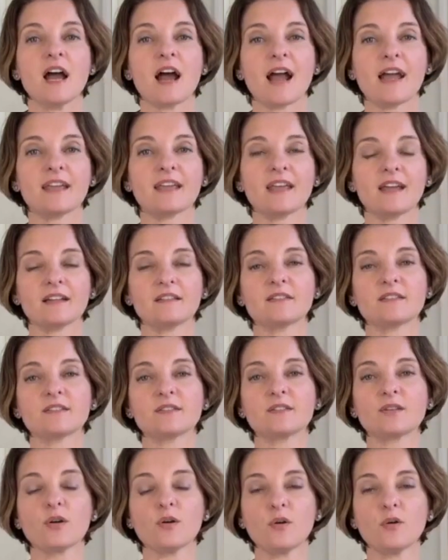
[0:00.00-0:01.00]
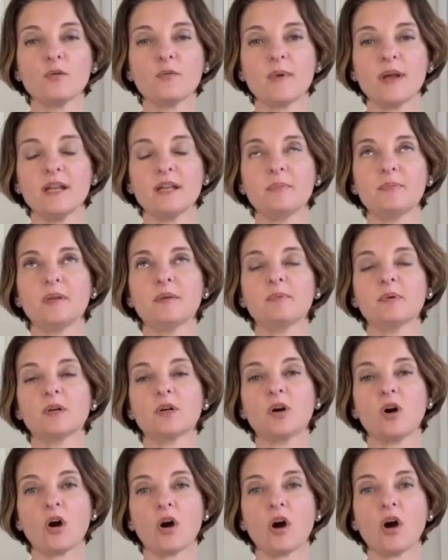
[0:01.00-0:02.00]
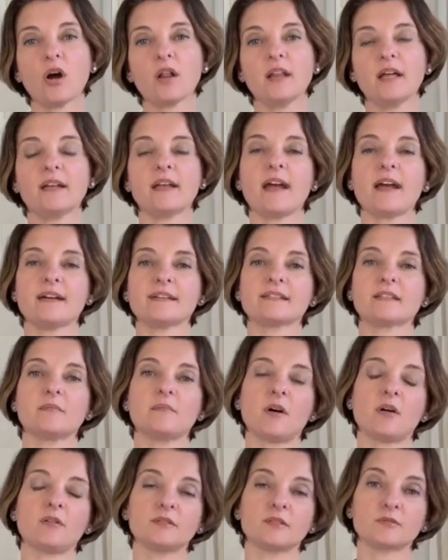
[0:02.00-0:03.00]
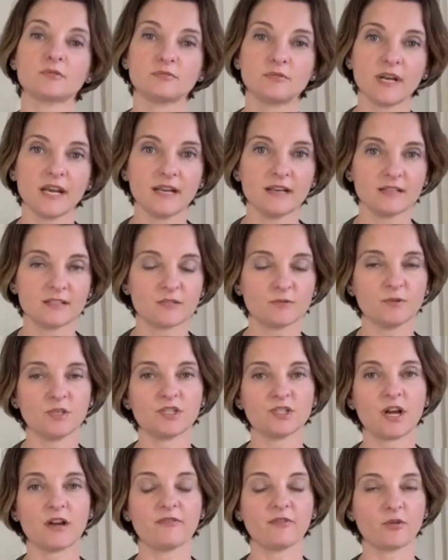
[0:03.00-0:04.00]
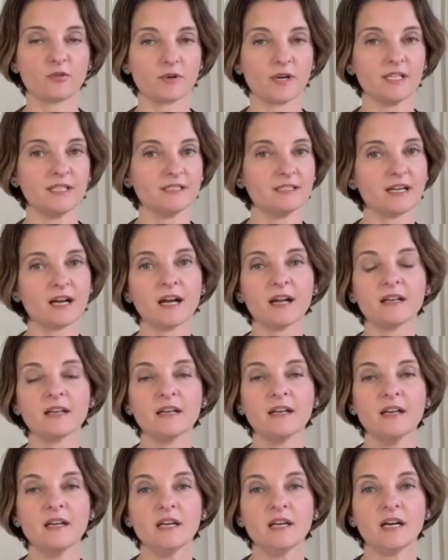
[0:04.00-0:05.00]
I get so many people call and ask about the rates, which I've already done